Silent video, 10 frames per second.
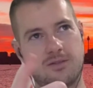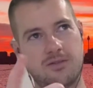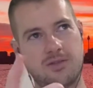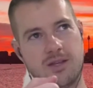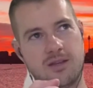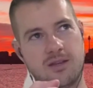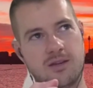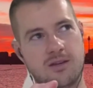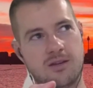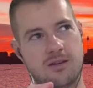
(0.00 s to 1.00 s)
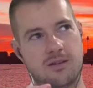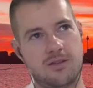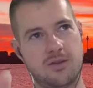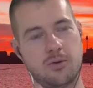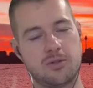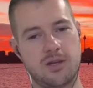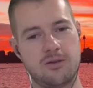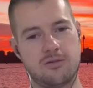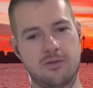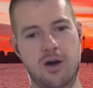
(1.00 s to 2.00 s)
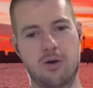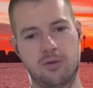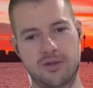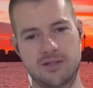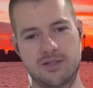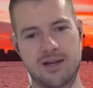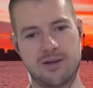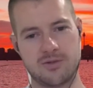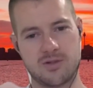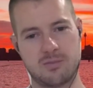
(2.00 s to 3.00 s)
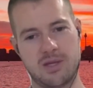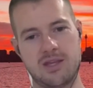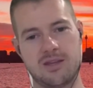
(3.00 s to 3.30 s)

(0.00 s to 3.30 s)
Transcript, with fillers: the uh, the audio, you hold yeah, the down, voice speak, version